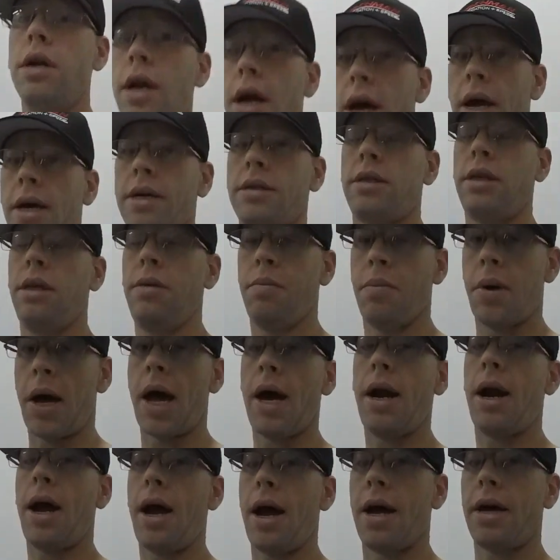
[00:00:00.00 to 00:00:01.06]
nasty
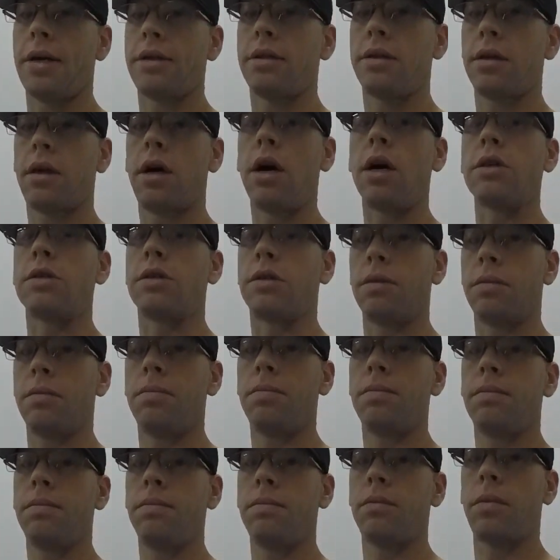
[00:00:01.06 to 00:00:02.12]
badass
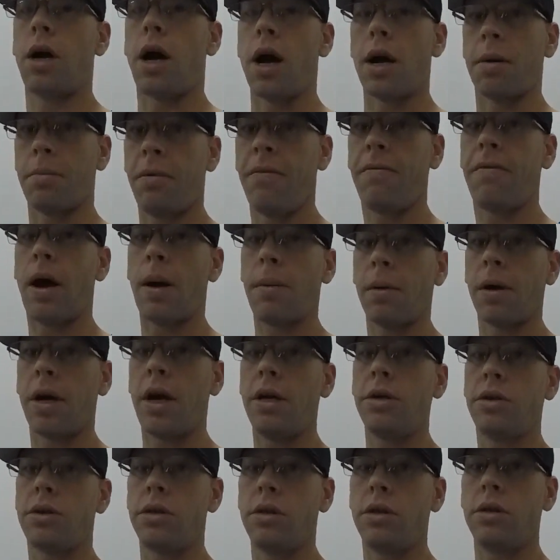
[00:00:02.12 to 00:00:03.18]
custom Hochman
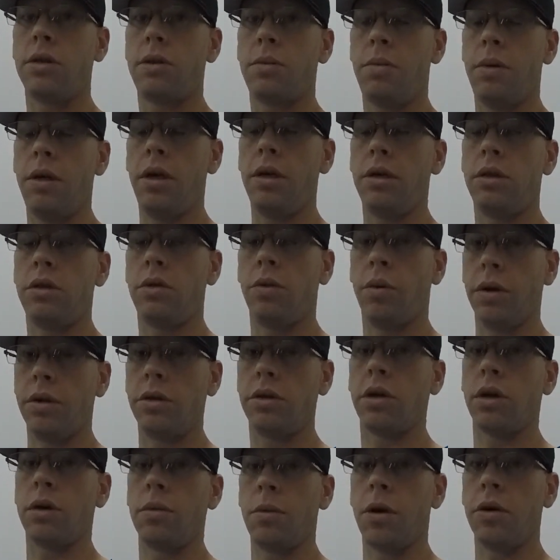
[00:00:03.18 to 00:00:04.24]
Fabrication and Speed twin
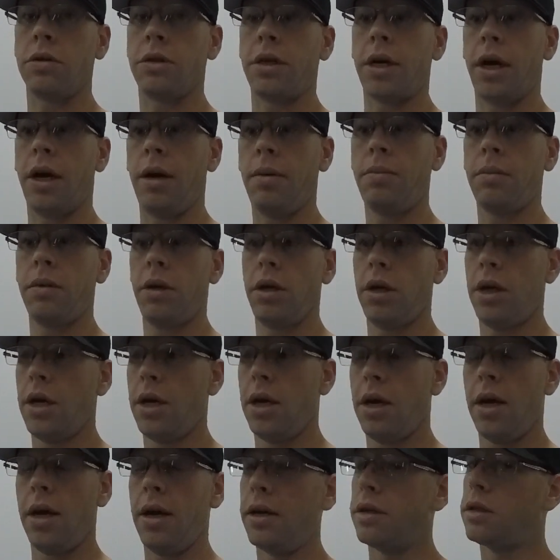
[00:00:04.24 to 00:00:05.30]
turbo setup.
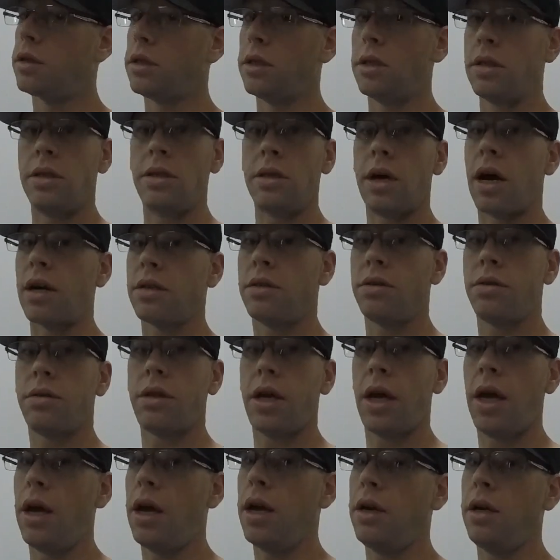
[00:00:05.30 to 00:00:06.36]
And it's not just
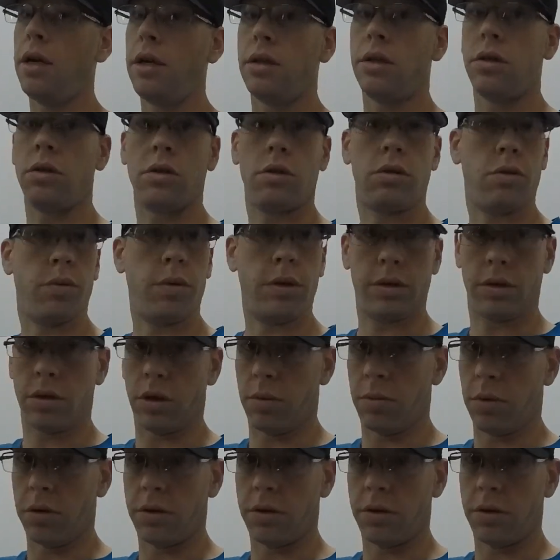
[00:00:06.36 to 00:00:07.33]
any twin turbo